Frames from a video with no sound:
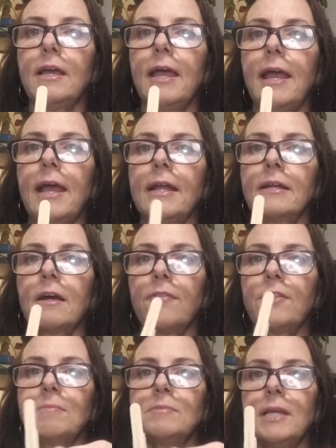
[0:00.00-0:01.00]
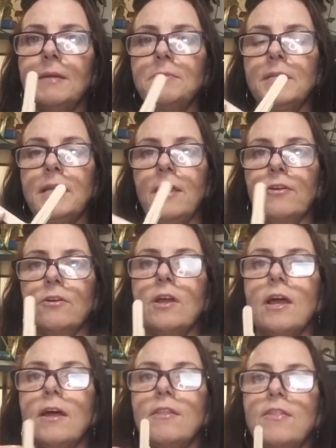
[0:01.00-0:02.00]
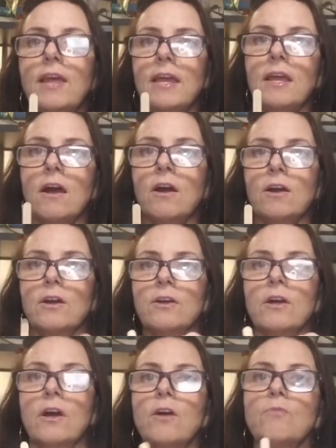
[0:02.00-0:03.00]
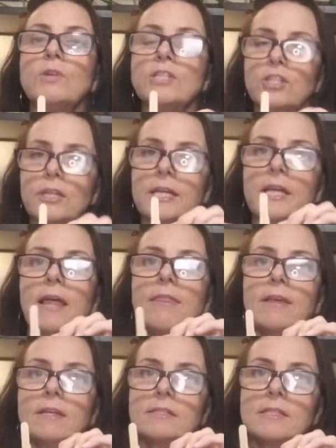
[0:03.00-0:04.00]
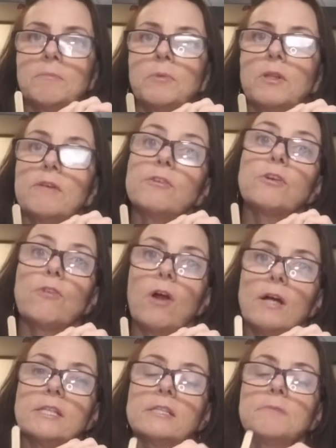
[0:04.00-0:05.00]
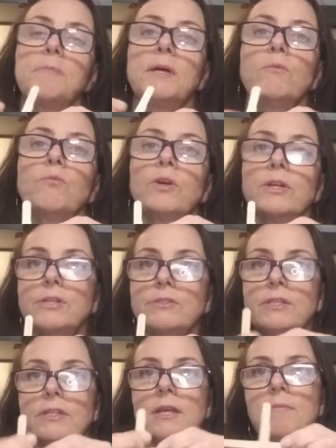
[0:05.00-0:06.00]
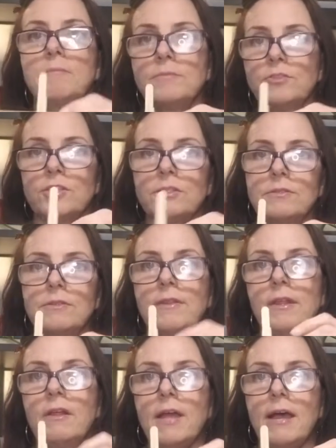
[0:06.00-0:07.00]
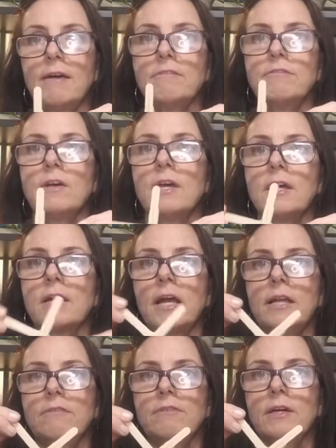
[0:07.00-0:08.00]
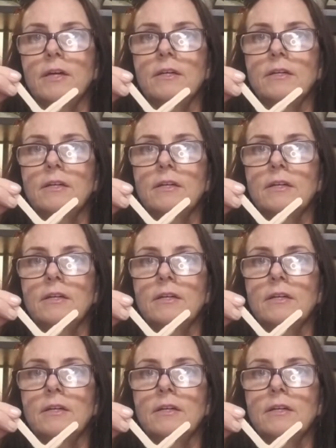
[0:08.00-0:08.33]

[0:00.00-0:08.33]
and got them taped together. They are originally, I think, a symbol of a cross, but we're using them they'll have kind of a